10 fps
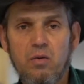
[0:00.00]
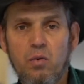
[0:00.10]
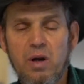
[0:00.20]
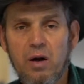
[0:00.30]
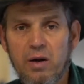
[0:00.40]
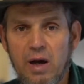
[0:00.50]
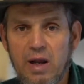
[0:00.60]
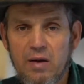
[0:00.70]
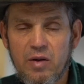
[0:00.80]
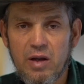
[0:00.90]
we are not
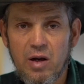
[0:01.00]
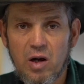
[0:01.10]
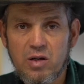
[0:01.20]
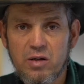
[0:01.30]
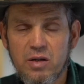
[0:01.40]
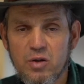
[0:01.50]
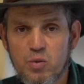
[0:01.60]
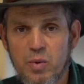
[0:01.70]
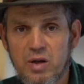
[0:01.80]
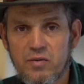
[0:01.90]
having an auction in the
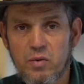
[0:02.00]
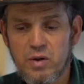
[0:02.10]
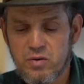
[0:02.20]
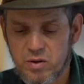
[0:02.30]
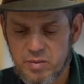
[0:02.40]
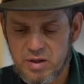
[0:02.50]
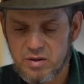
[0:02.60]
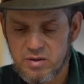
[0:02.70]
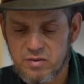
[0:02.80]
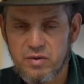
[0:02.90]
spring of 2020
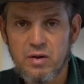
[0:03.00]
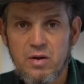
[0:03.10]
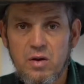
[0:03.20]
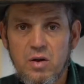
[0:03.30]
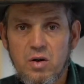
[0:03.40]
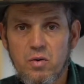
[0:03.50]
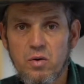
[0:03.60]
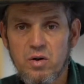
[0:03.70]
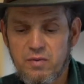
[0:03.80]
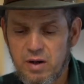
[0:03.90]
because of the
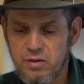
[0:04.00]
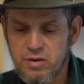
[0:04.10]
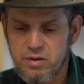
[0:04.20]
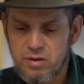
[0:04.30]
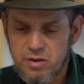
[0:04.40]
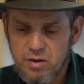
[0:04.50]
coronavirus.